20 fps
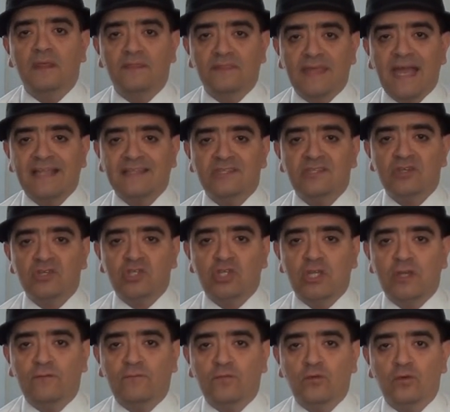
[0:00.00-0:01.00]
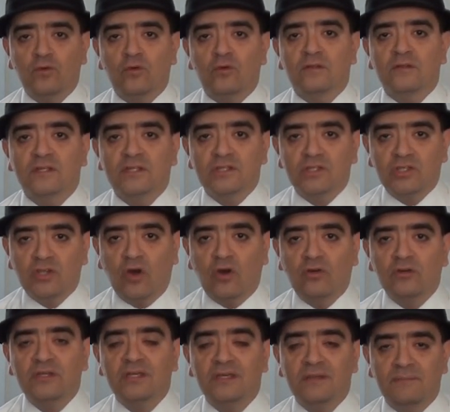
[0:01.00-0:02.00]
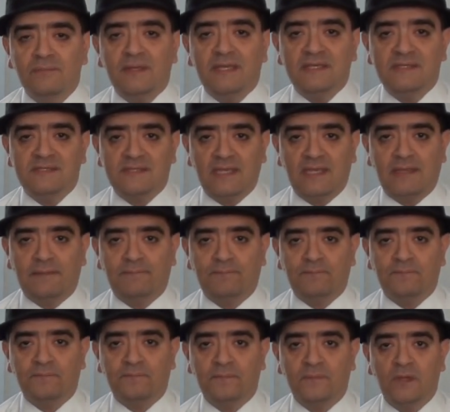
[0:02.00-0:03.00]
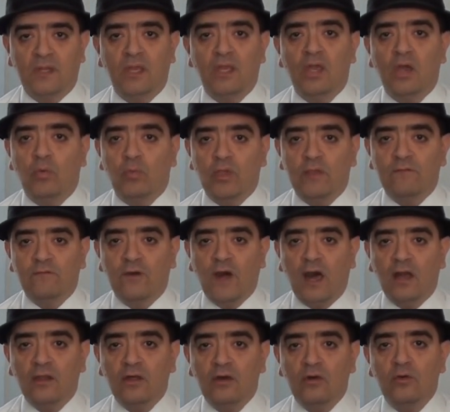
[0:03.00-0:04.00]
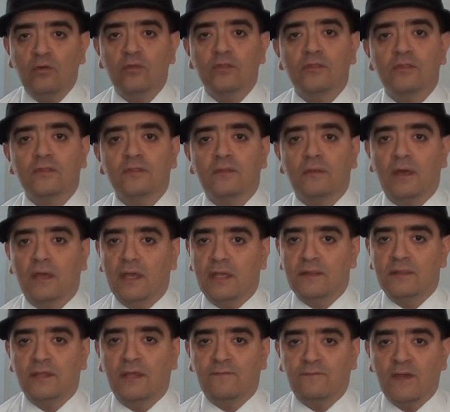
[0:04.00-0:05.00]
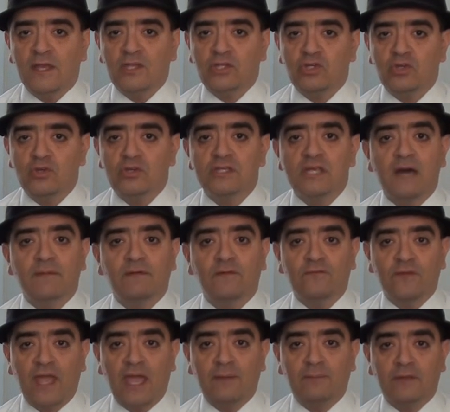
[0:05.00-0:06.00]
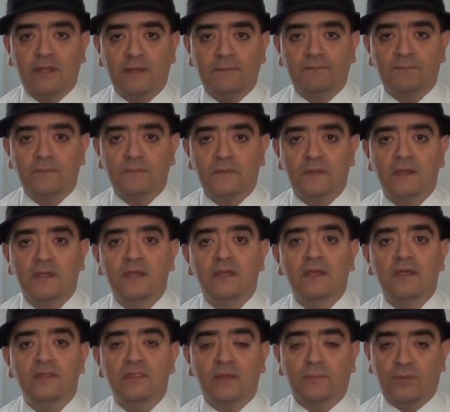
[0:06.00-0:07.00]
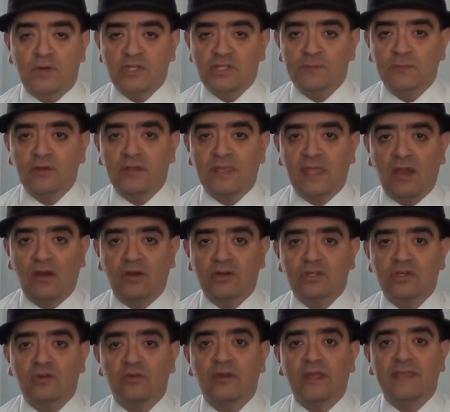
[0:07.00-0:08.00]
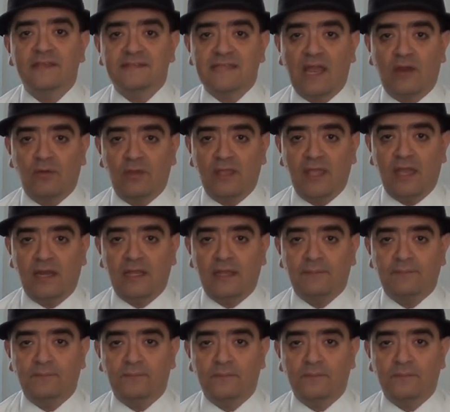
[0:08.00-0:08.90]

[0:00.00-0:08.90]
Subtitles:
That's their chief rule. Don't be seen. We follow the adventures of a family. The principal character is Arrietty,